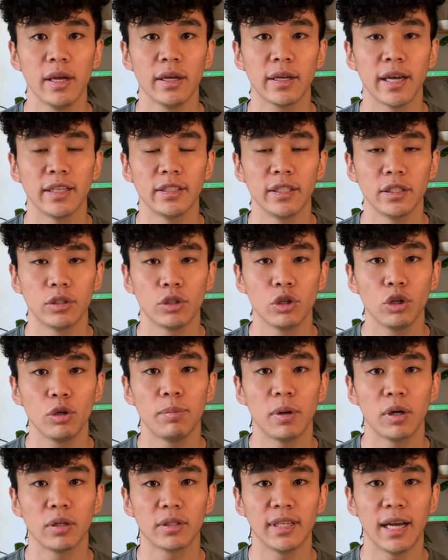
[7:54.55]
getting too
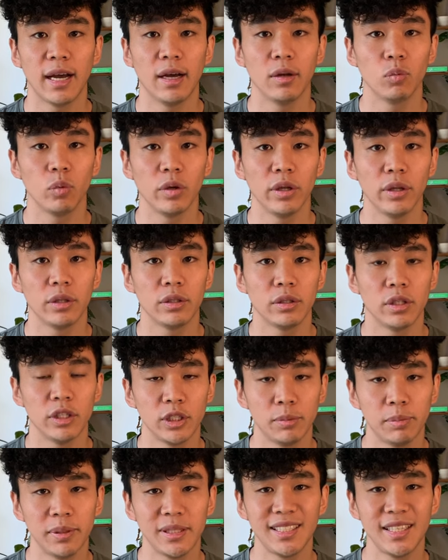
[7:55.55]
bogged down with the
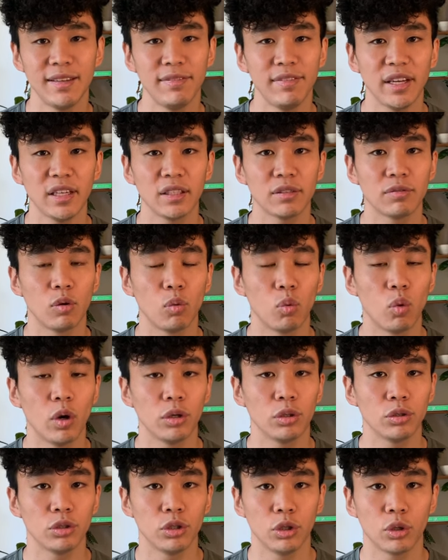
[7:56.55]
specifics for one
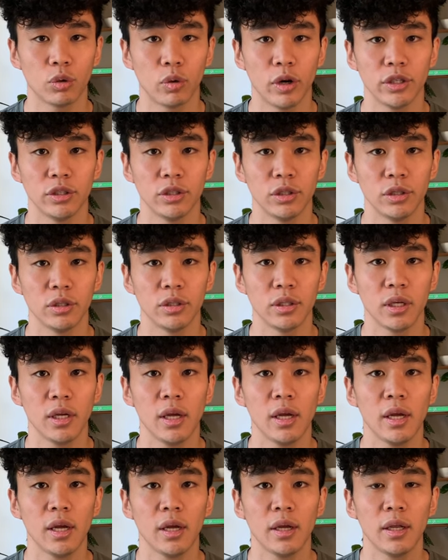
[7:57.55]
or two questions.
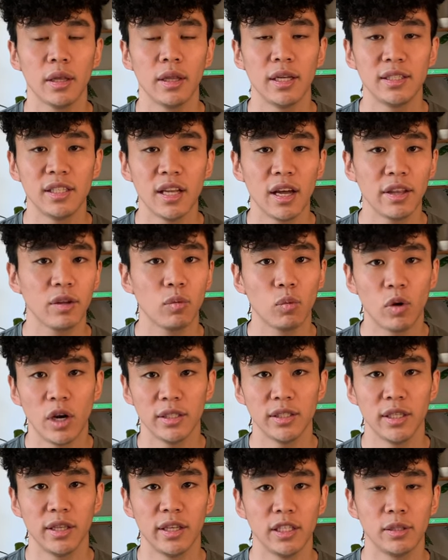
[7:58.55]
There's nothing
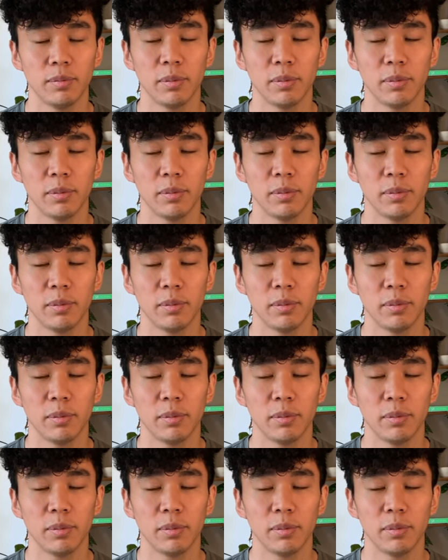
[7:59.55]
worse than this